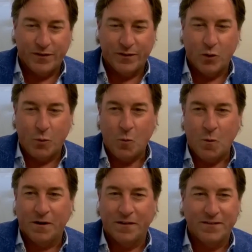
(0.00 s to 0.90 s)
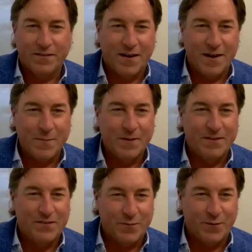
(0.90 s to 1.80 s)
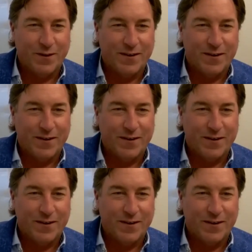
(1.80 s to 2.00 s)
and Global One at the time and these different